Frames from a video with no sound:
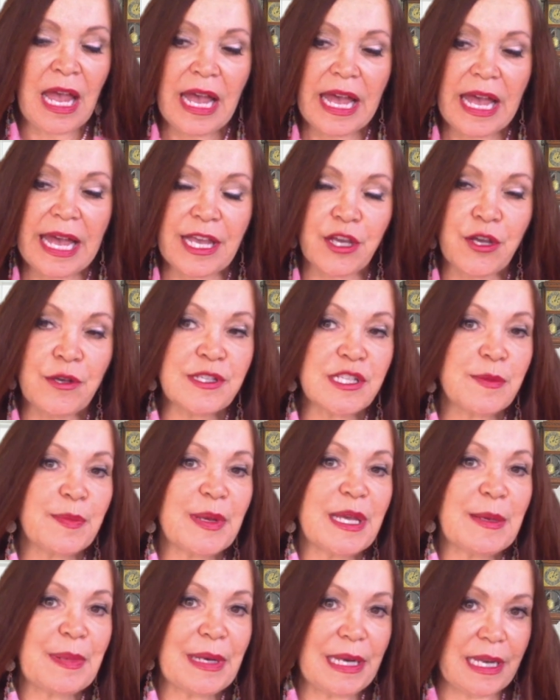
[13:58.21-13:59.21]
It used to
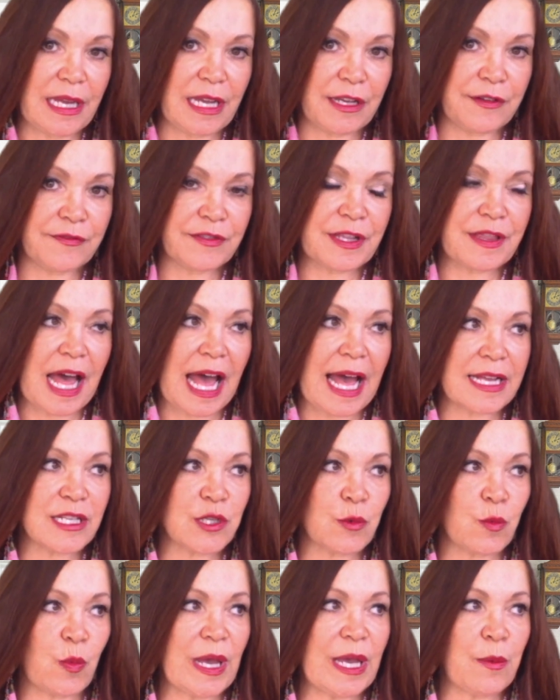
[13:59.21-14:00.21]
be believed that
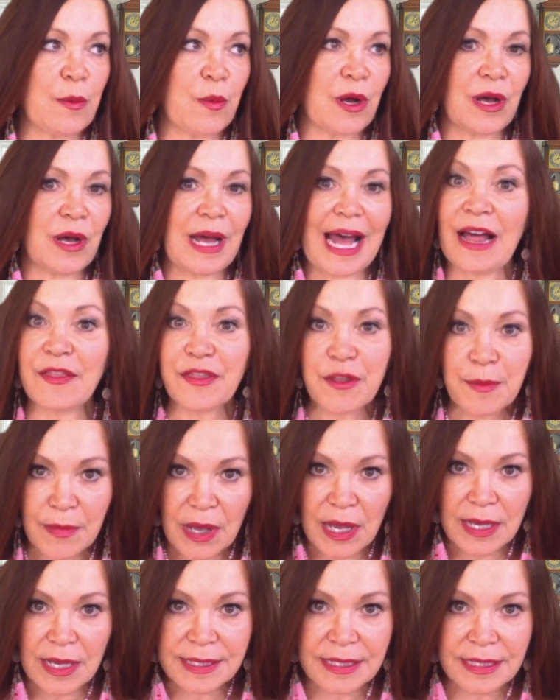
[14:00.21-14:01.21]
we were at the
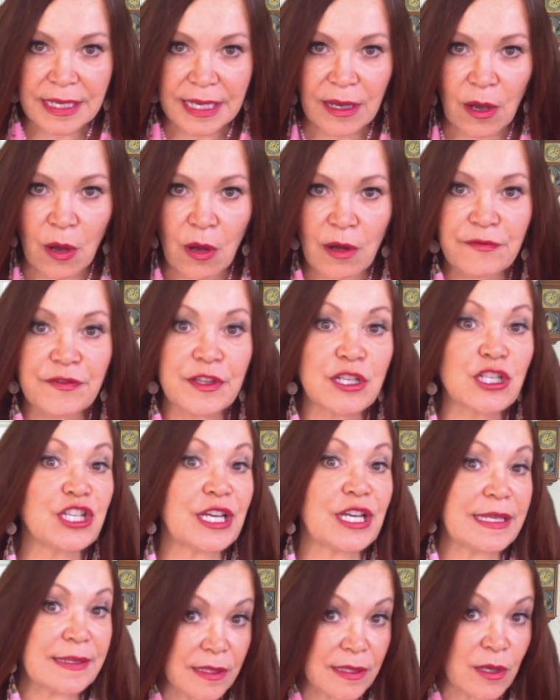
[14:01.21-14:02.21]
mercy of the
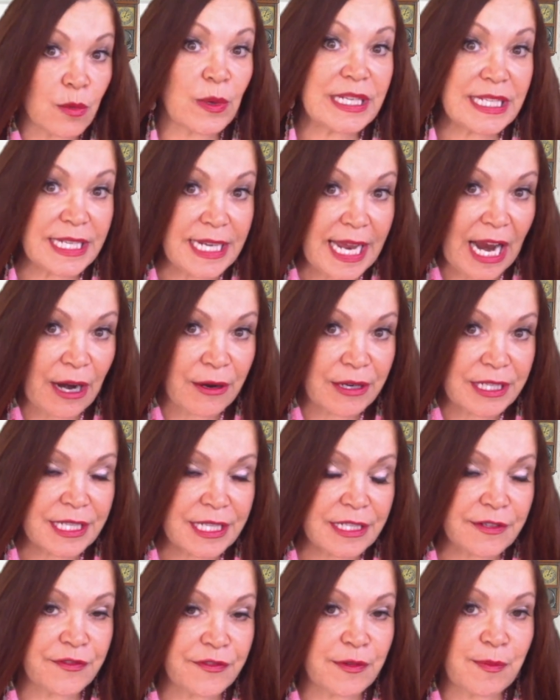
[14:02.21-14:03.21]
genes that we'd
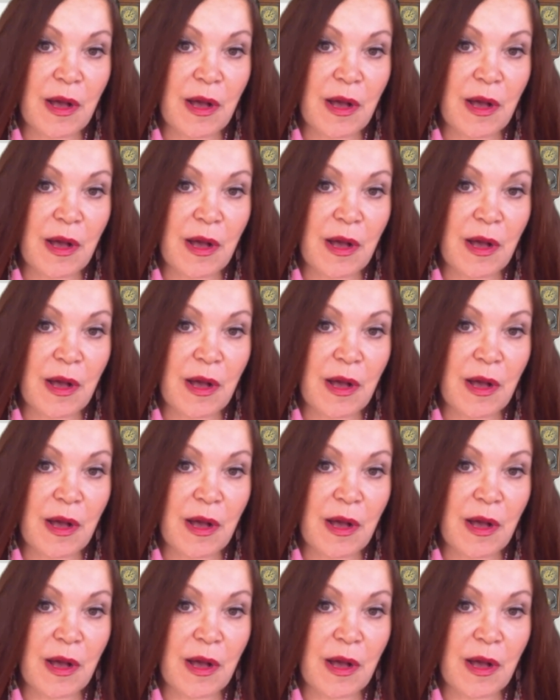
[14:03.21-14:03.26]
inherited from